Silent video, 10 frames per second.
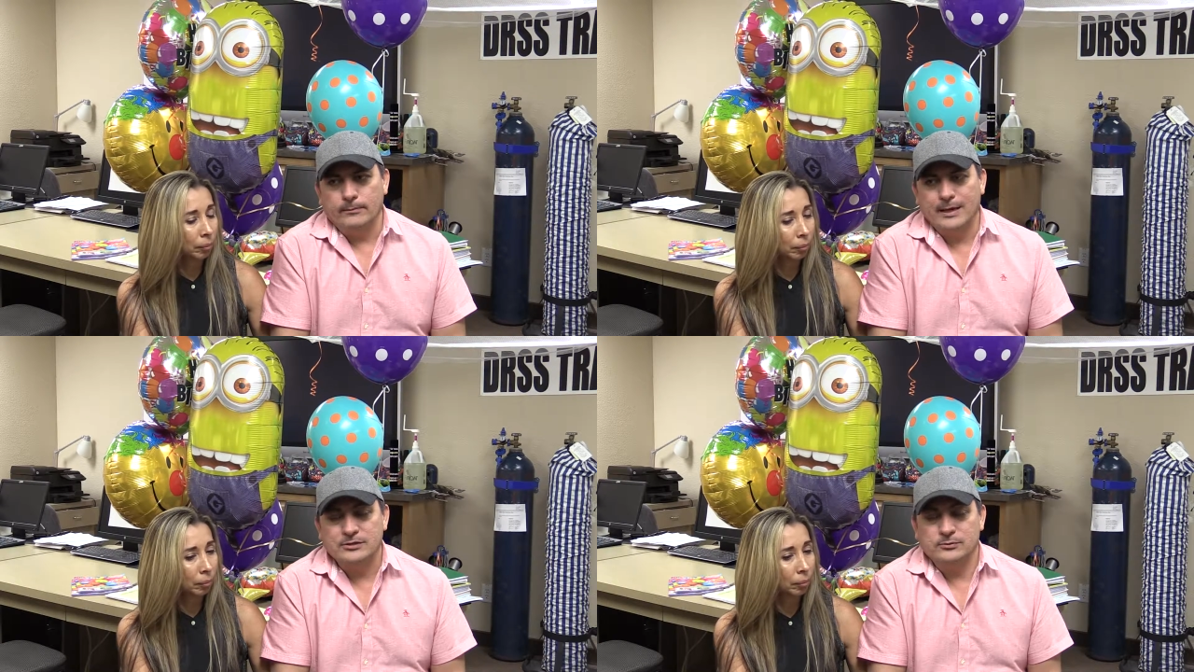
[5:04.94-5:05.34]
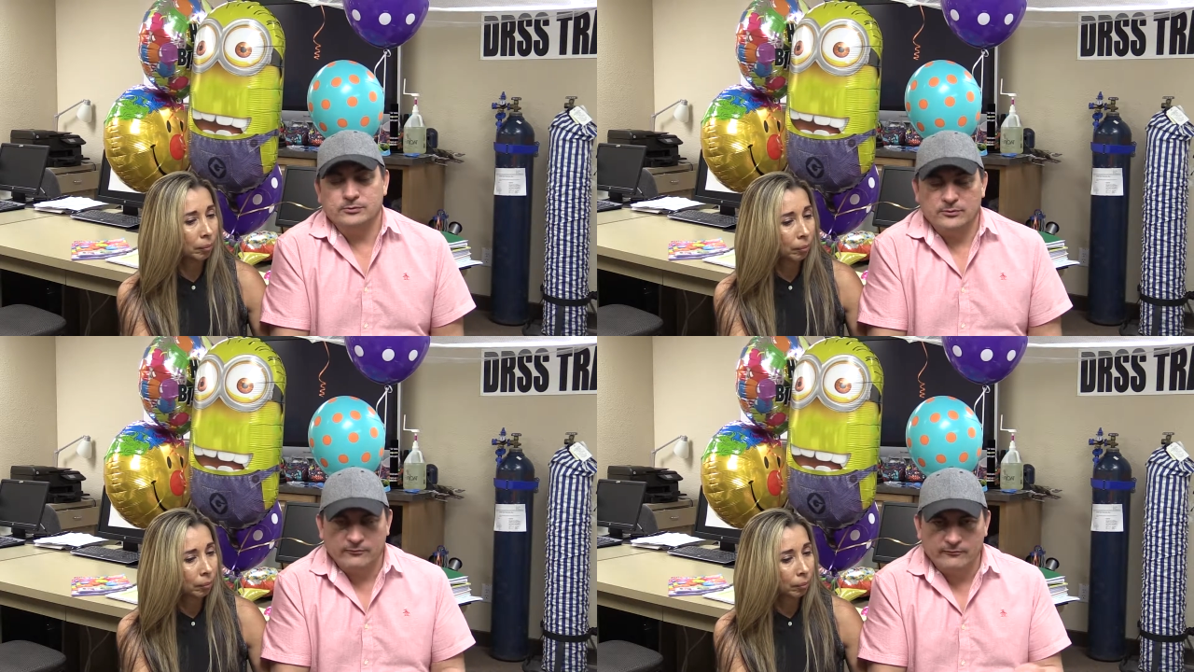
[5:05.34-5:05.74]
Speaker 1: actually
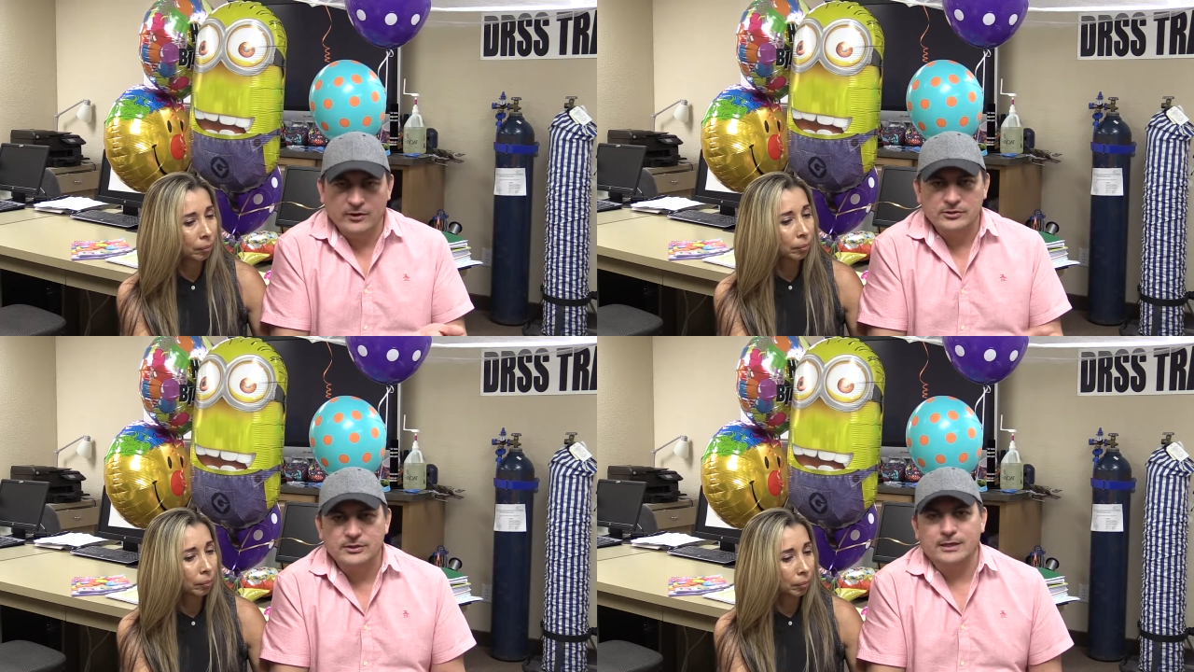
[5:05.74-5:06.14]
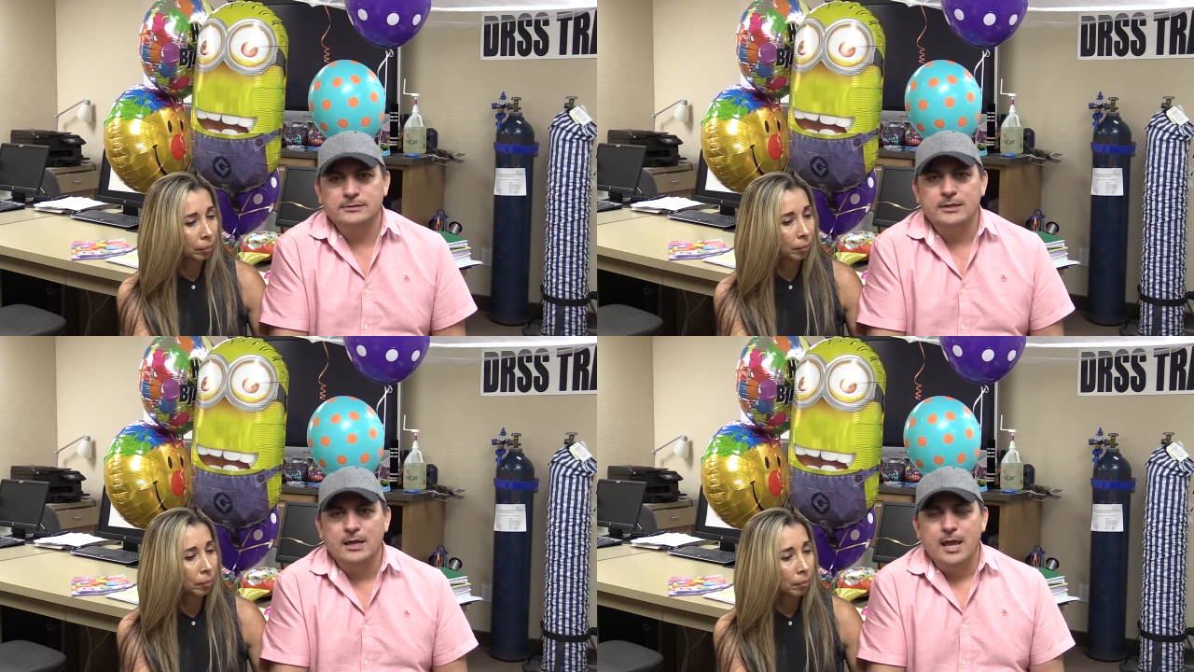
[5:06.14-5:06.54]
was a
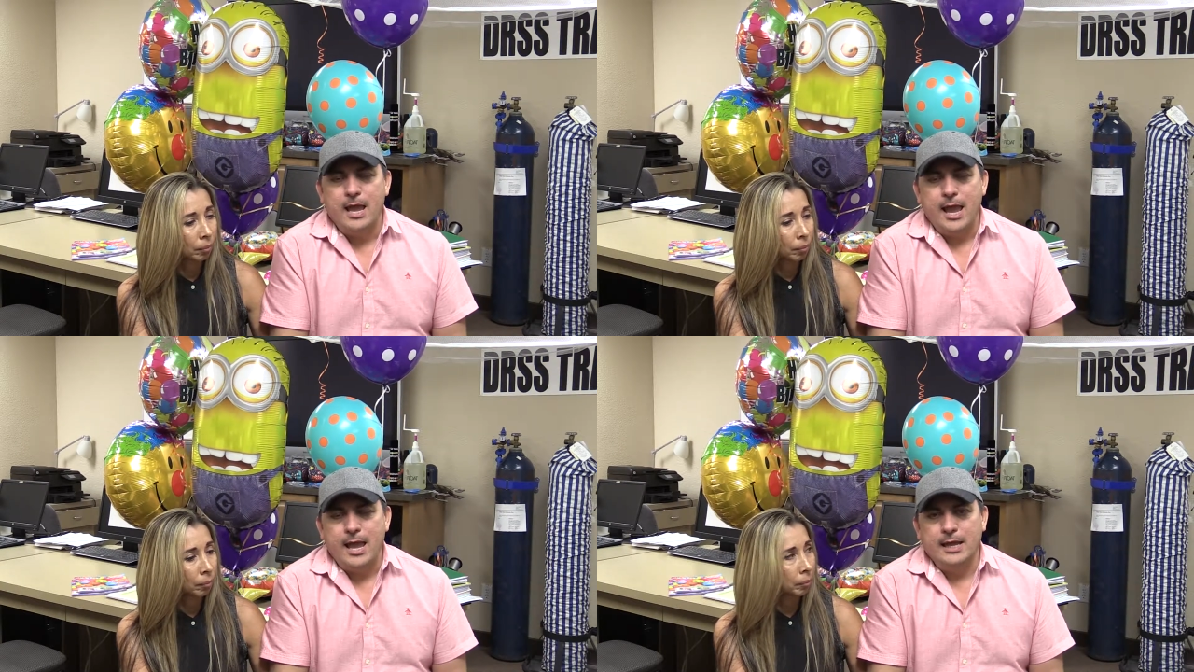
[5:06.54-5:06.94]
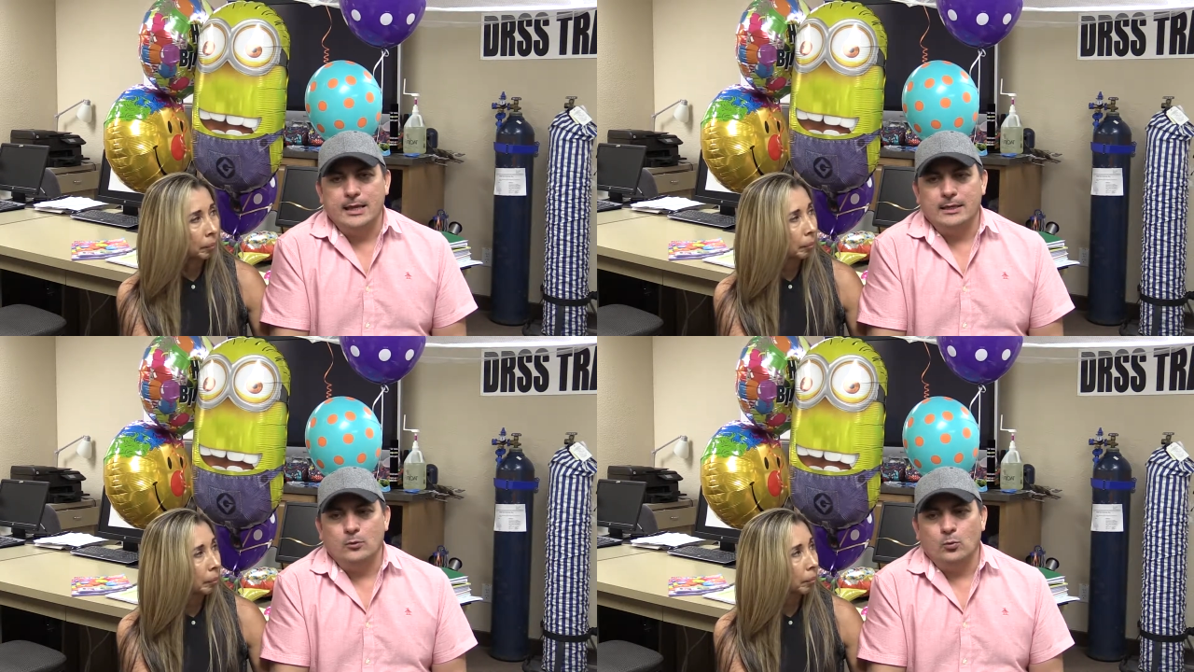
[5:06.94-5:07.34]
franchise.
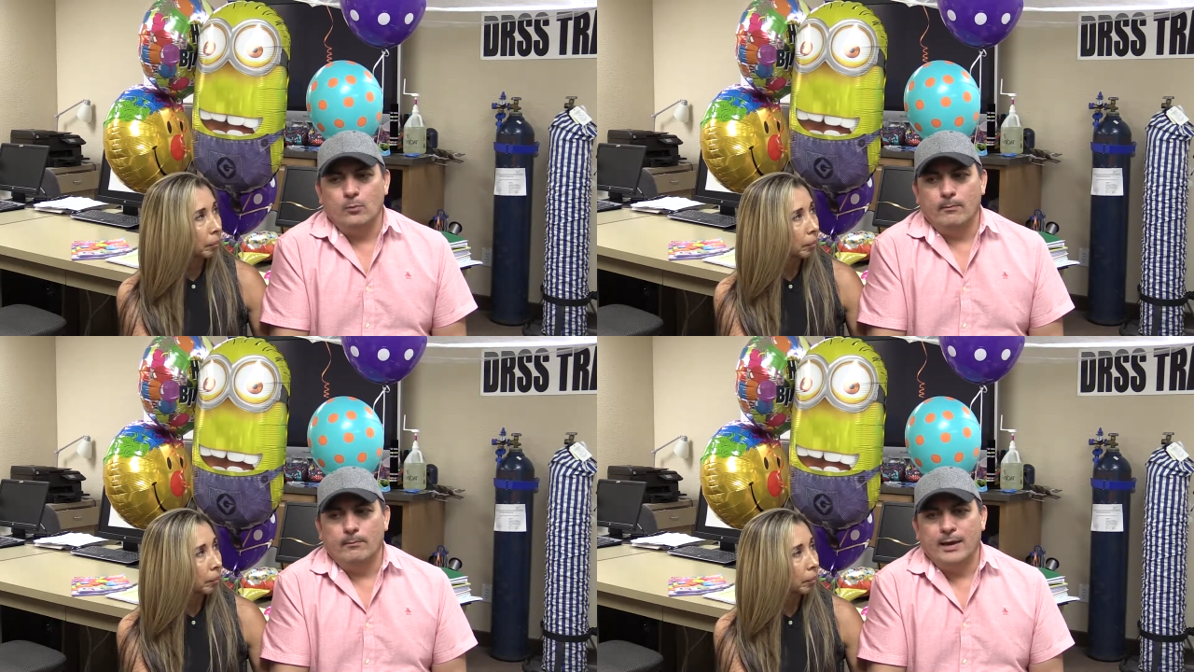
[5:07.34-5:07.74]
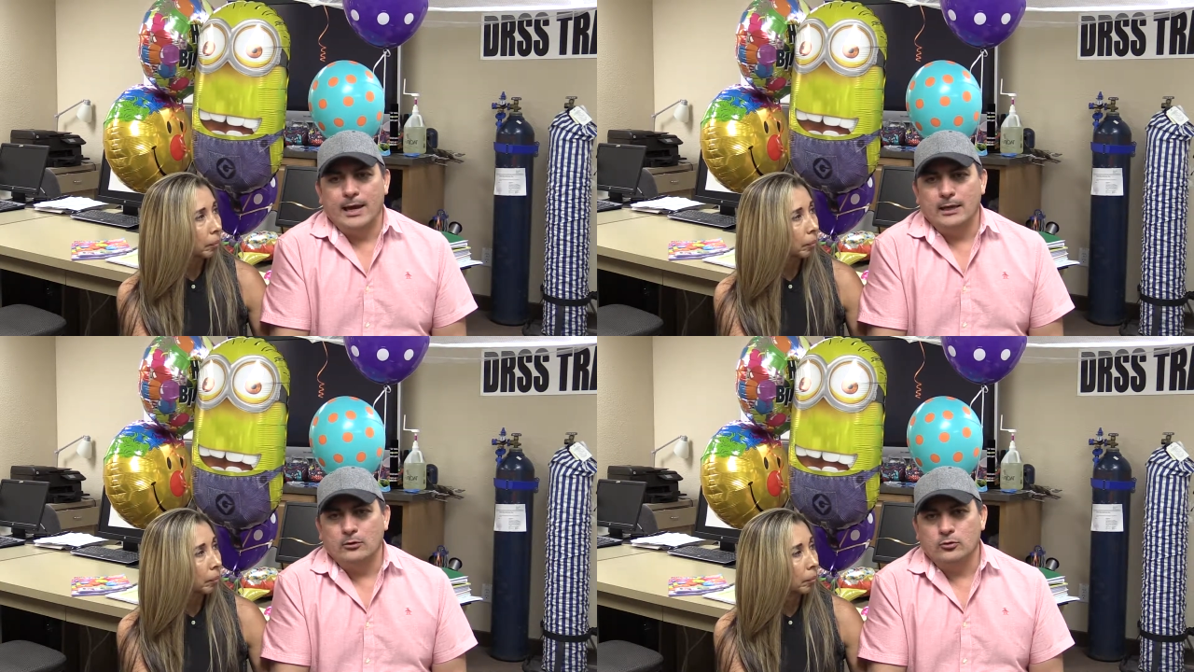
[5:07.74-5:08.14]
And
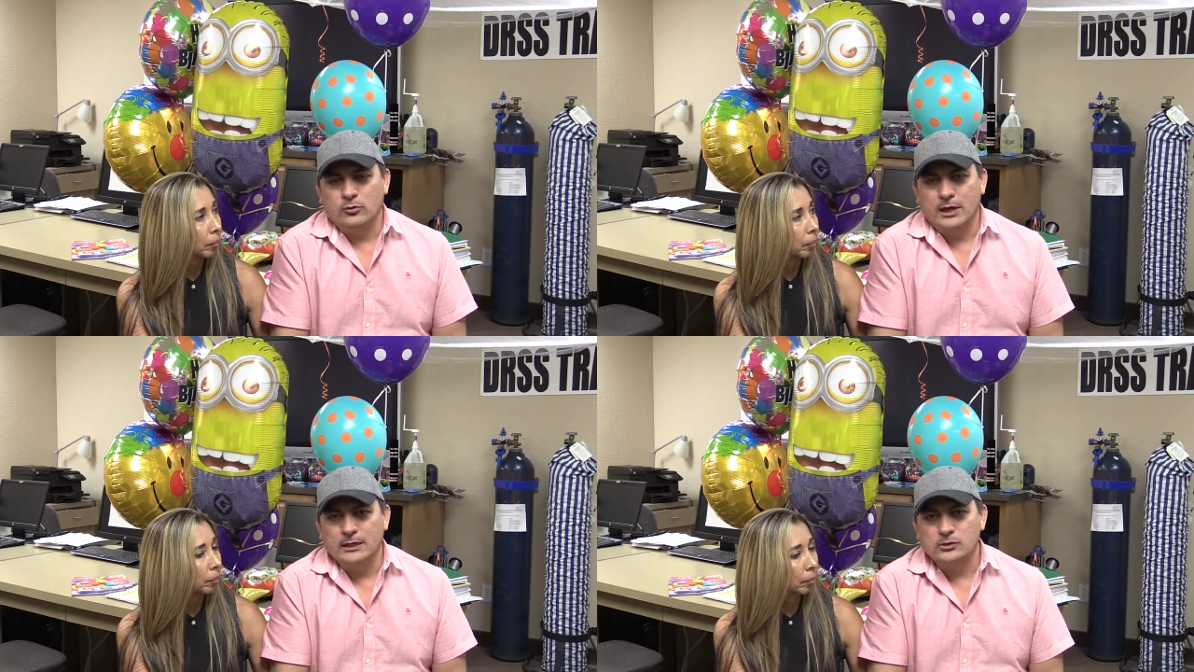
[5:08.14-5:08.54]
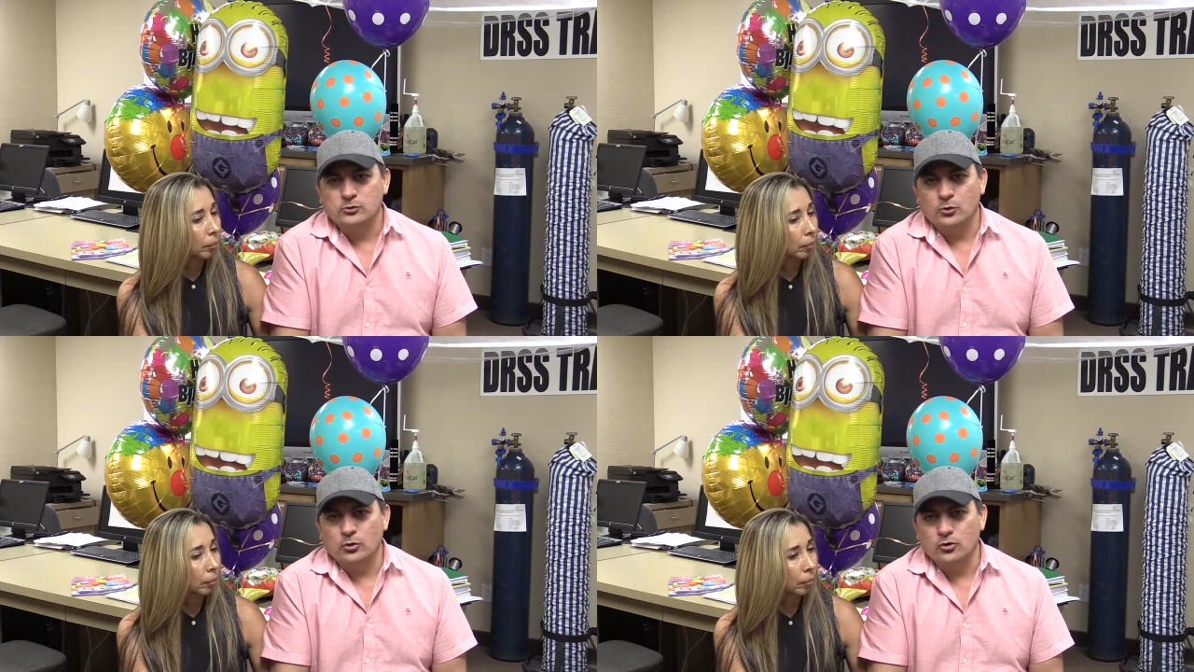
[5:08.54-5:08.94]
by creating a
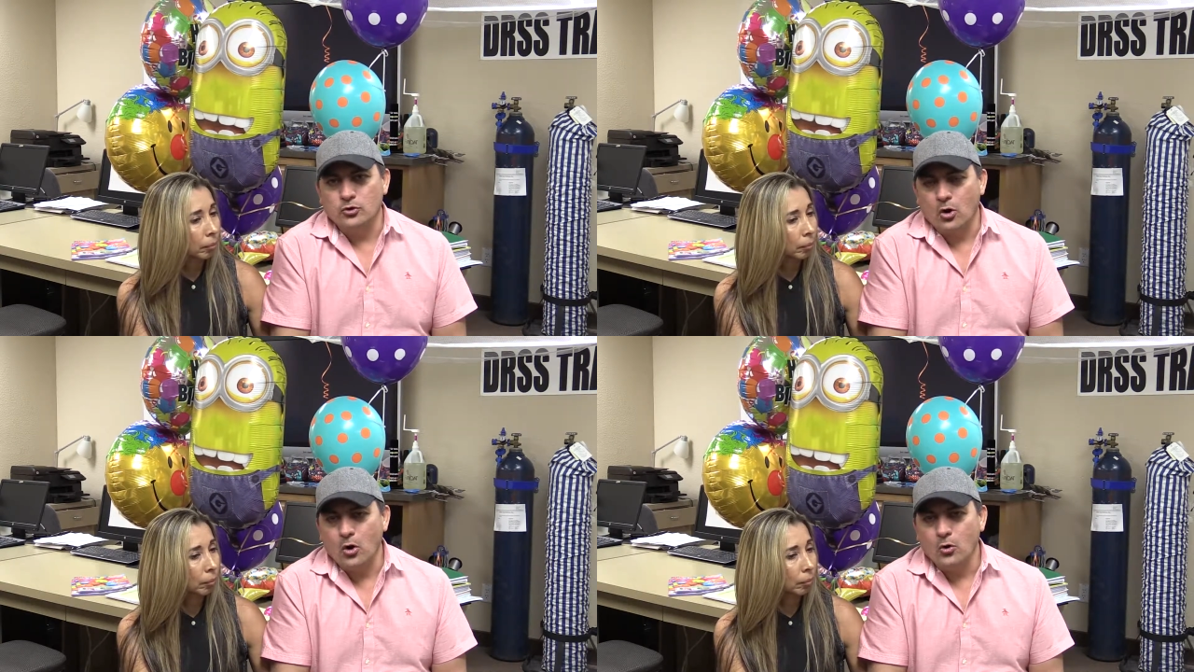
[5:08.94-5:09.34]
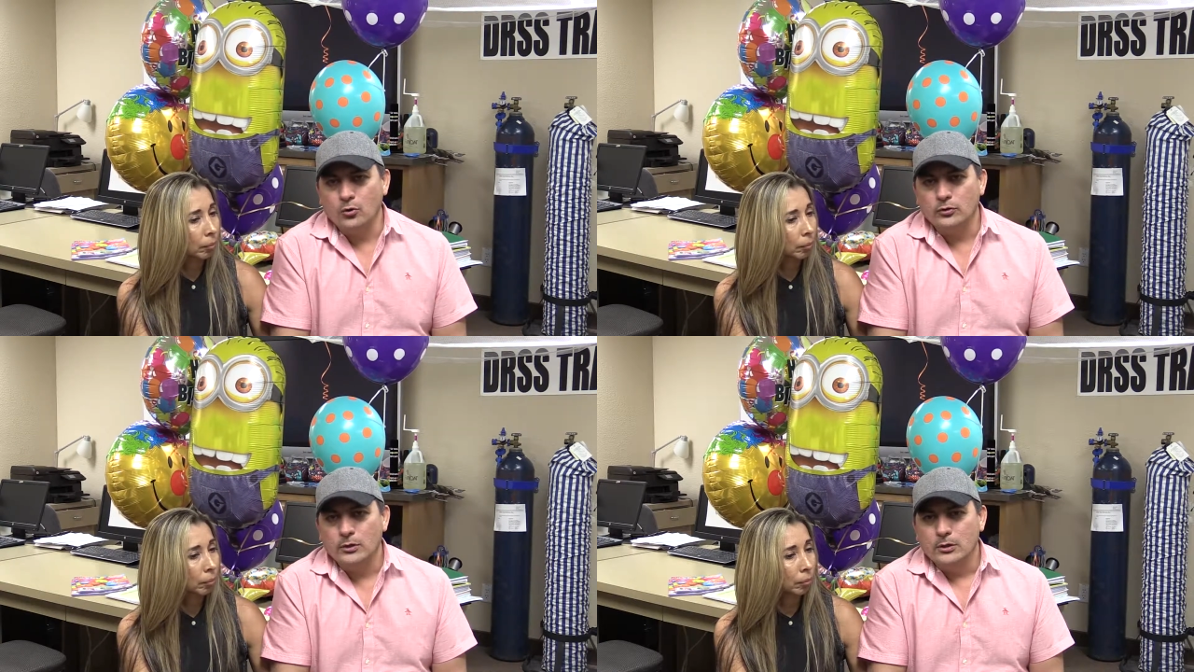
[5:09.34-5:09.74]
store on your
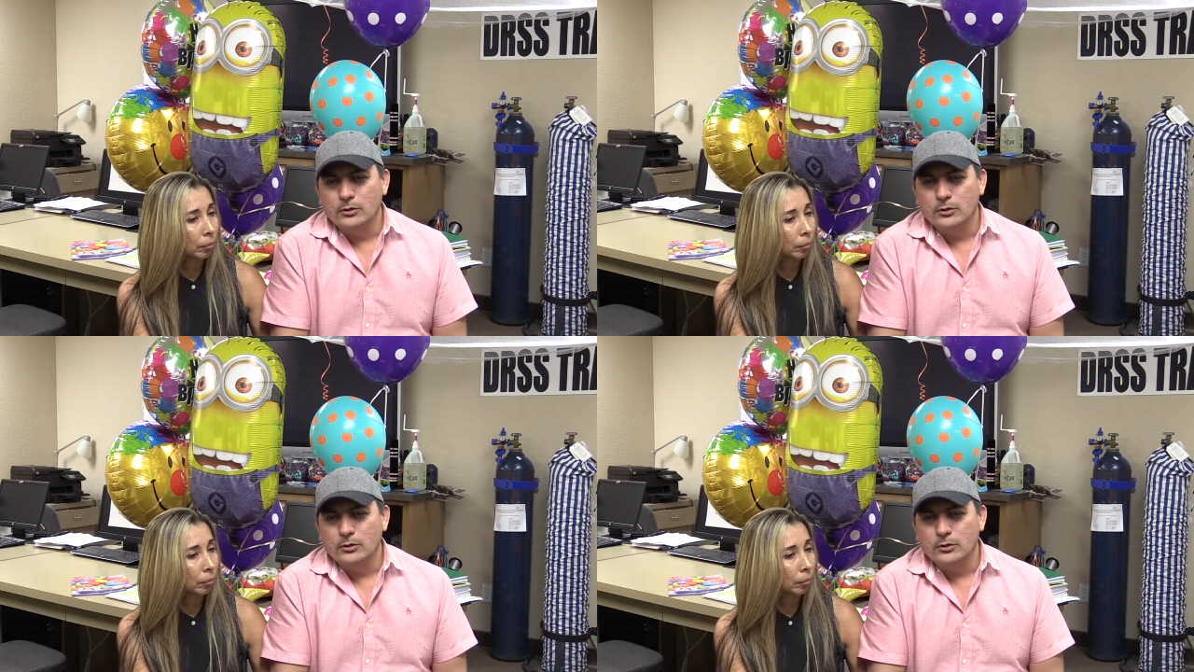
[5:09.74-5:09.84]
own,